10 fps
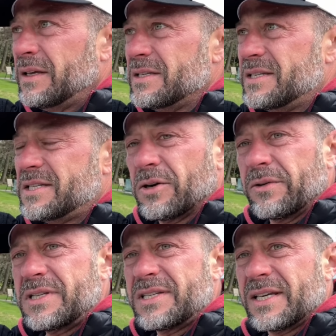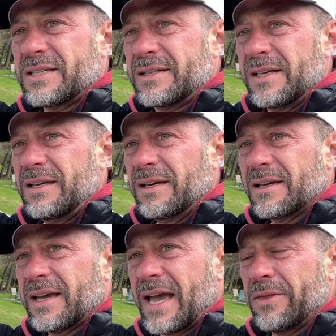zero to sixty
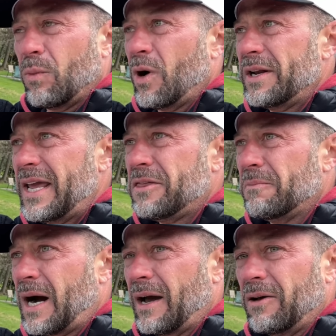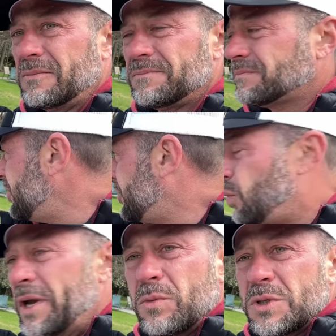and the one eighth mile, the
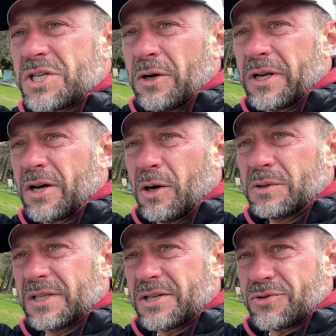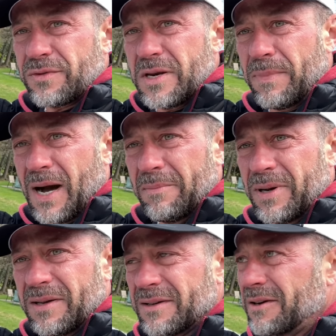win was going to go to Street Bob,
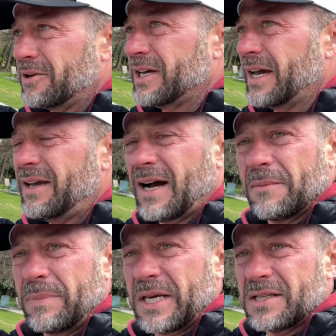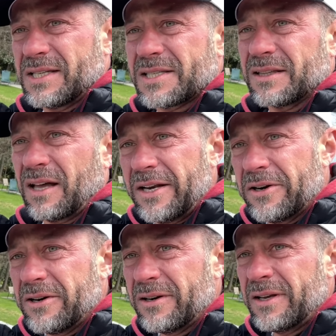okay? Because it's
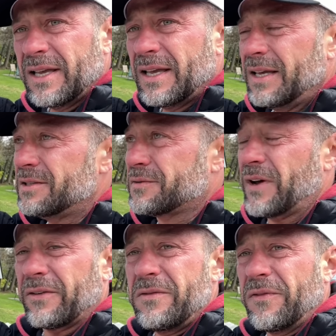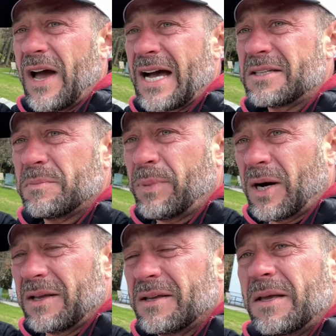lighter, it's very fast,
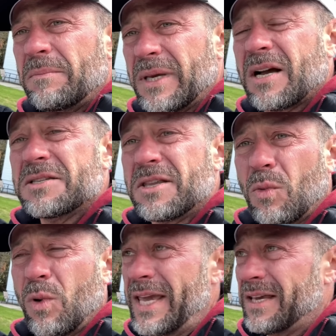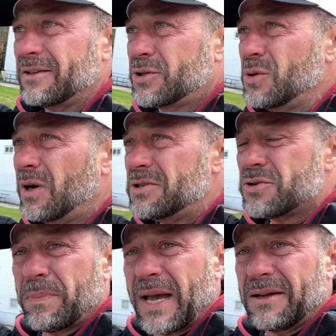but because of the weight, two
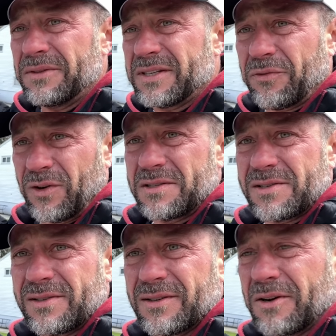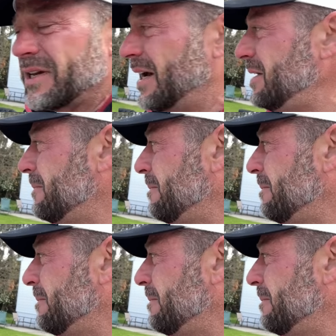hundred pound difference, okay?